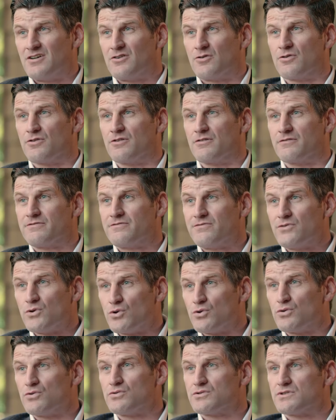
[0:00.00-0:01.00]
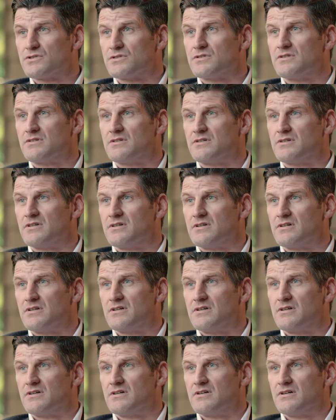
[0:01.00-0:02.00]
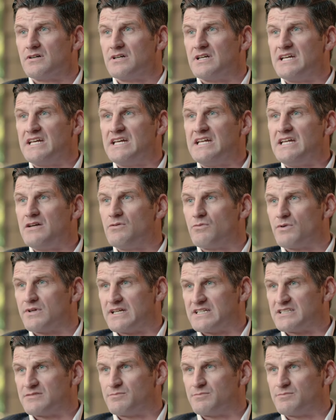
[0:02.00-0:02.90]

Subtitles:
or they're fools. Anyone that